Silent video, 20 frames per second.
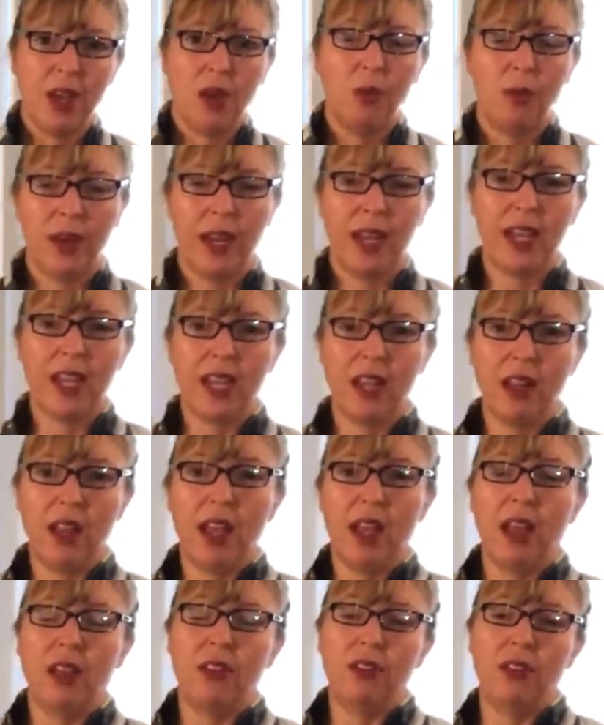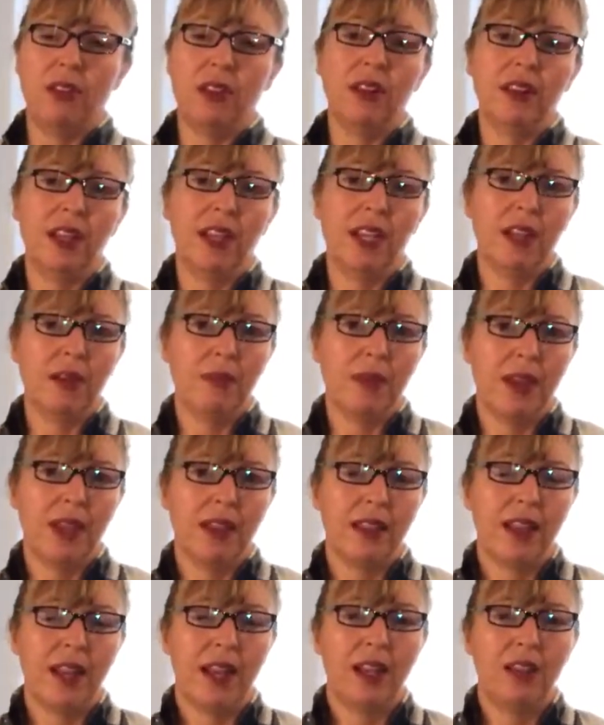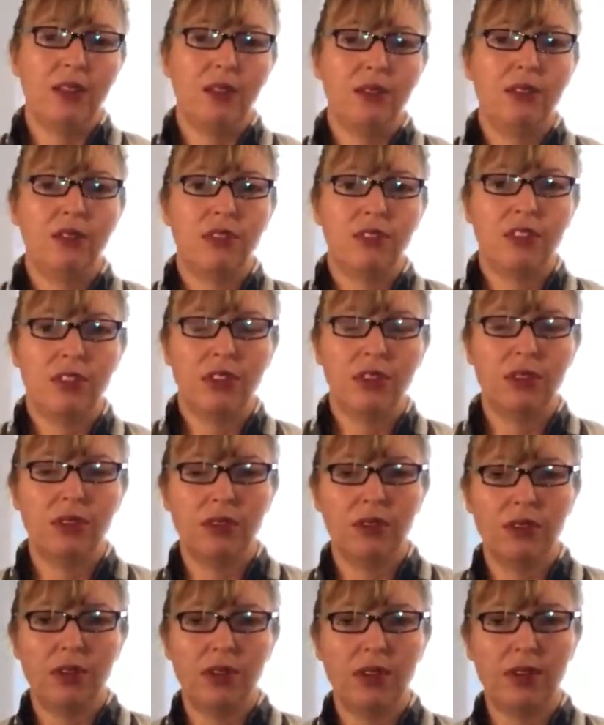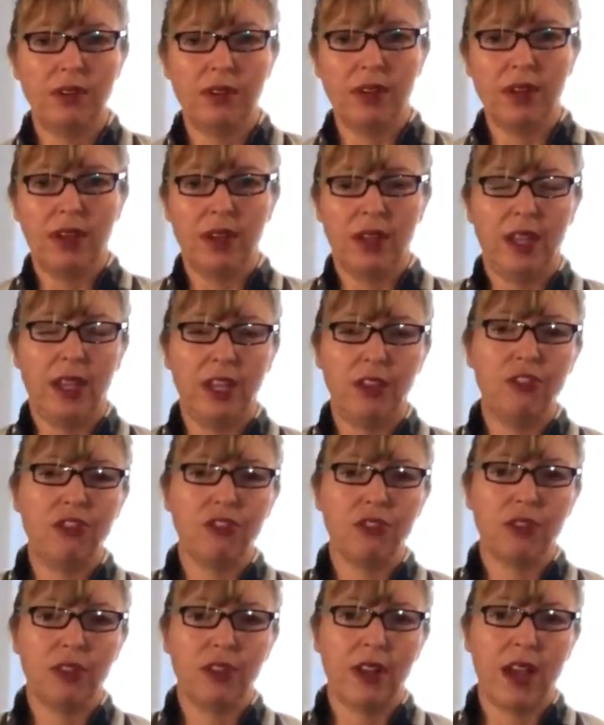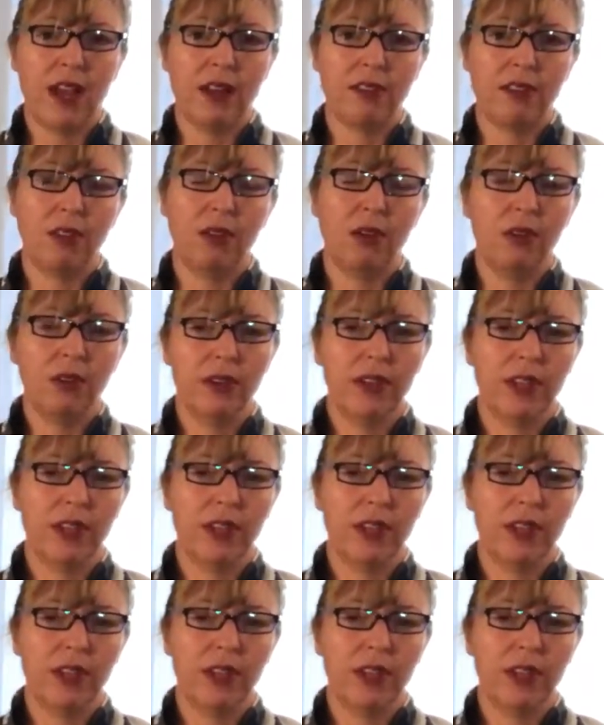when I get to the ligament that I used to injure a lot. So the old